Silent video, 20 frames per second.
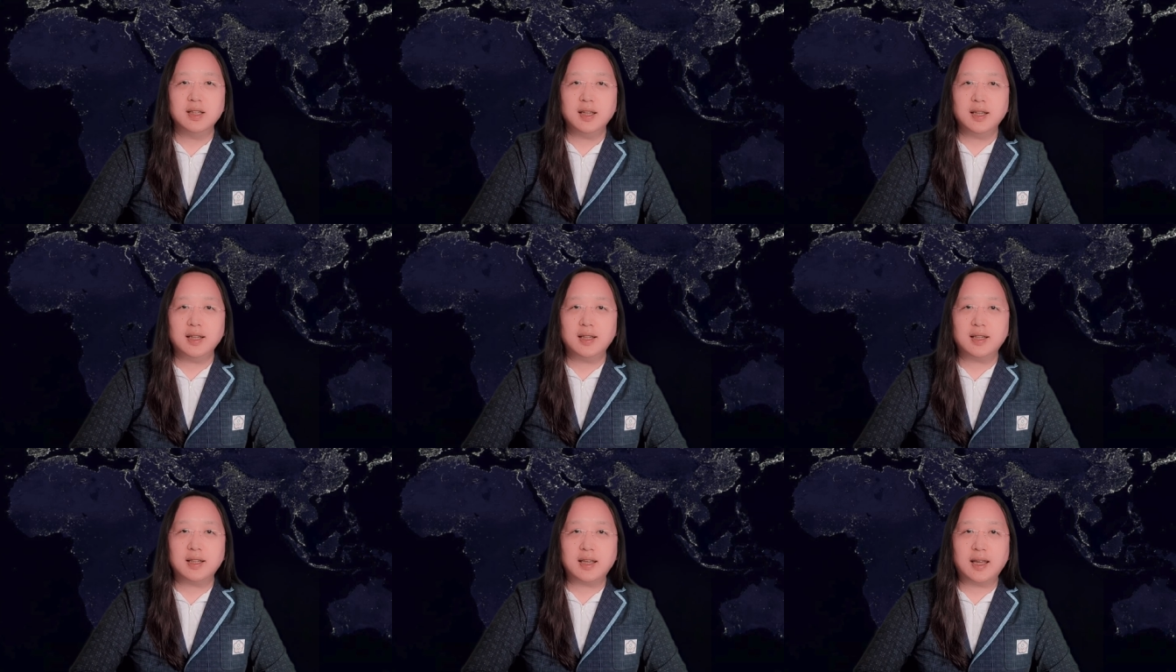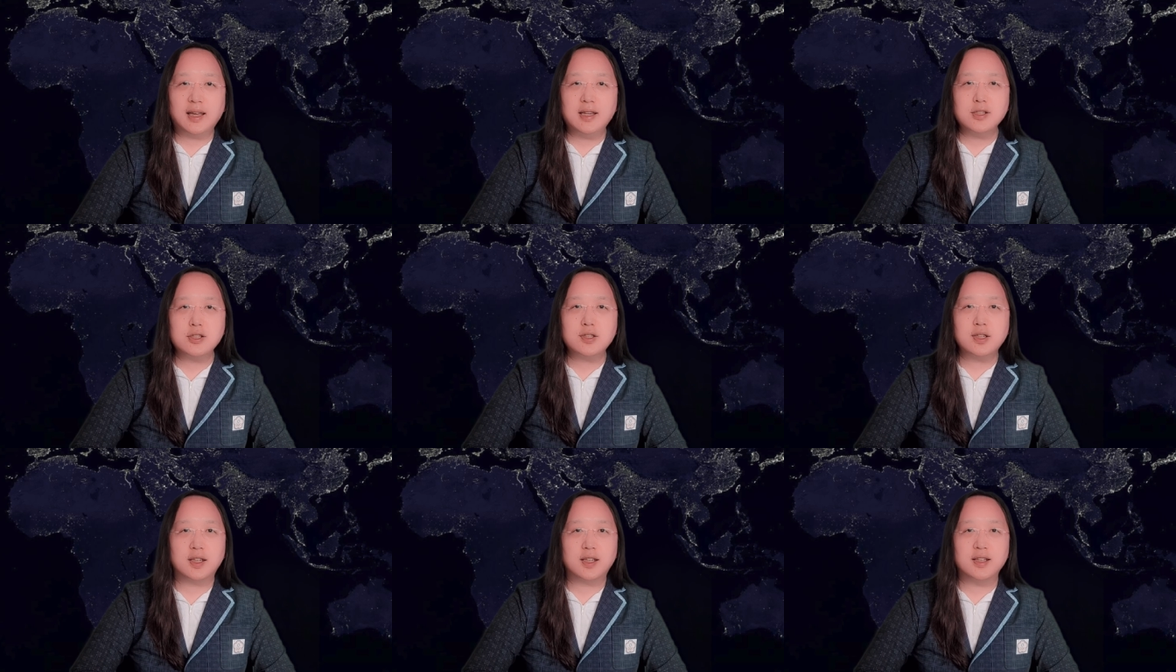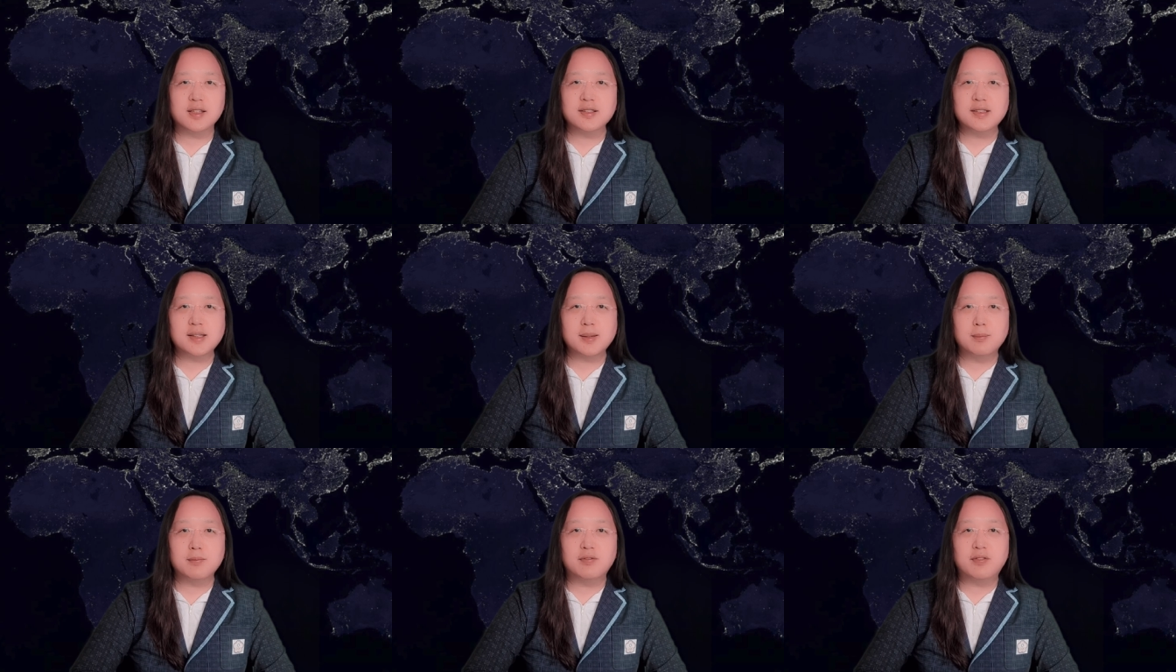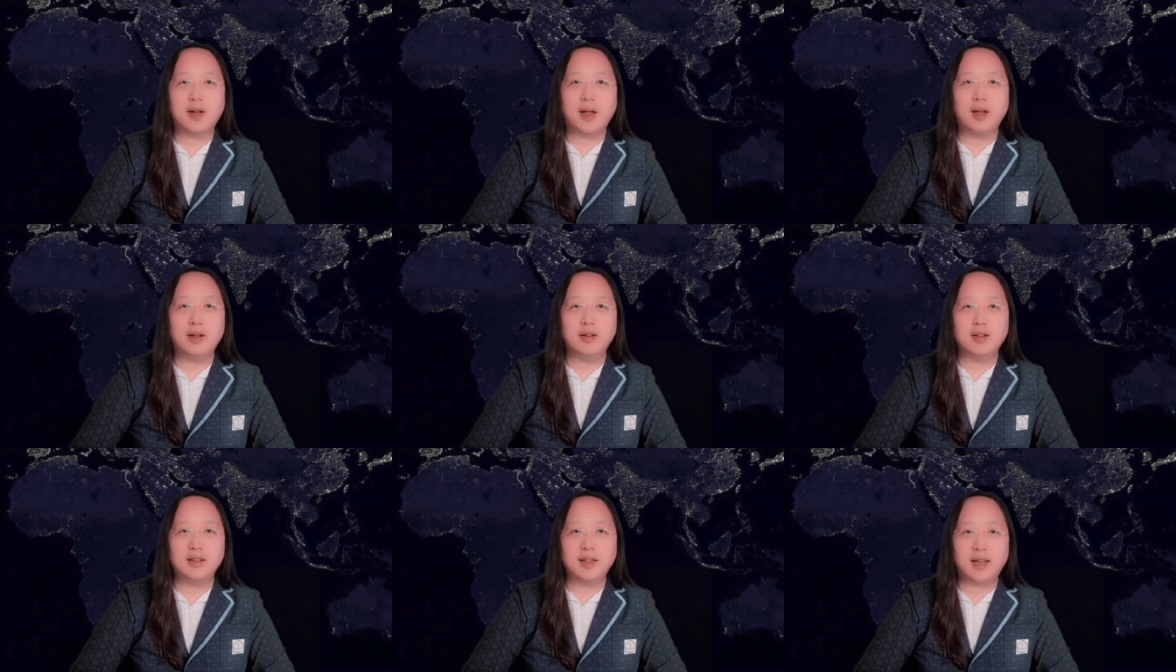engaging in some
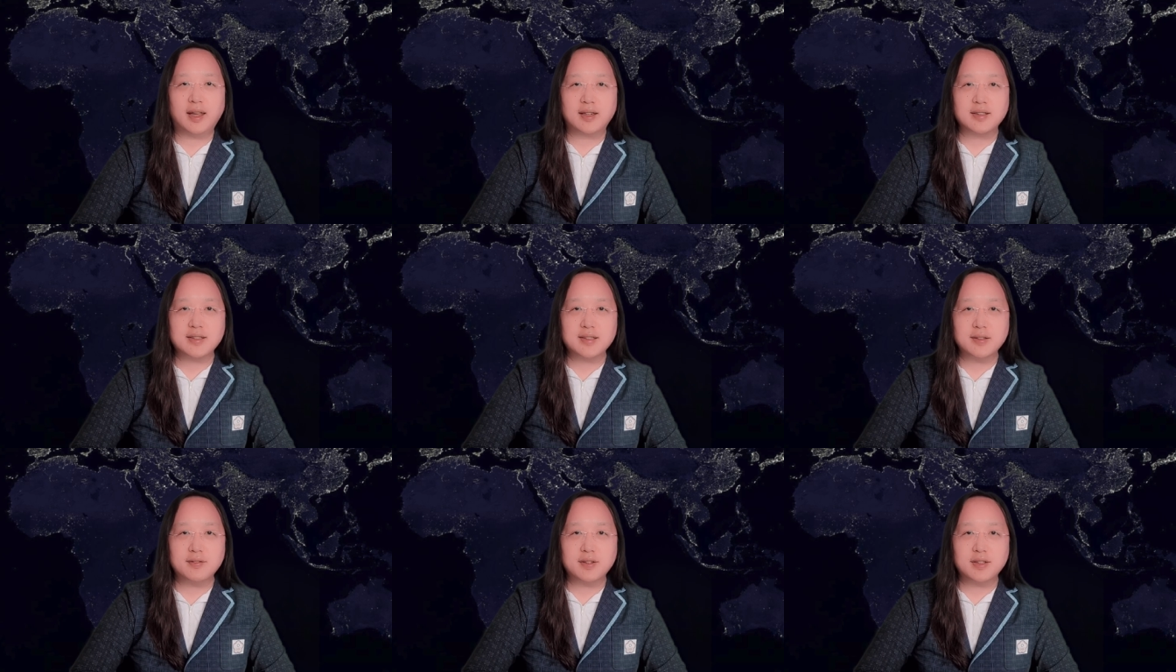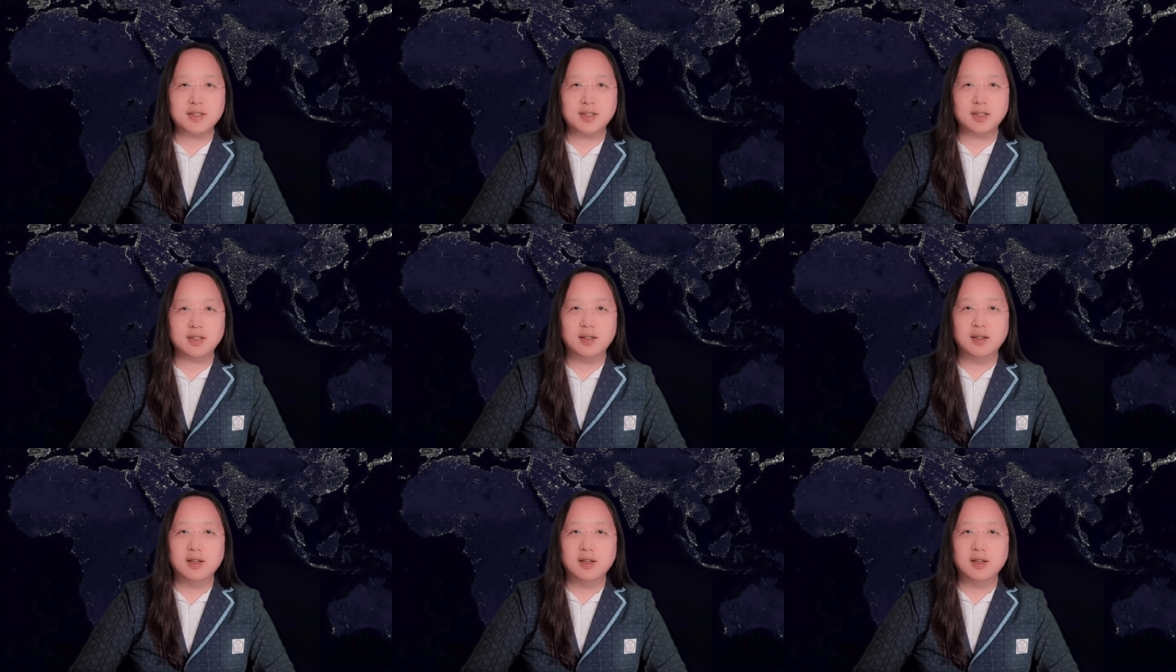violent activity